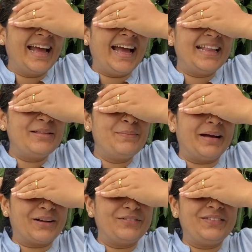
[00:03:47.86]
at the
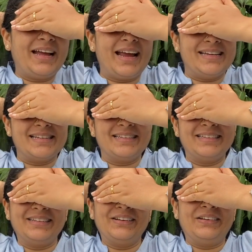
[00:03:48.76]
back of the head.
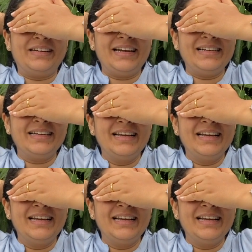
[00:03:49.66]
All right,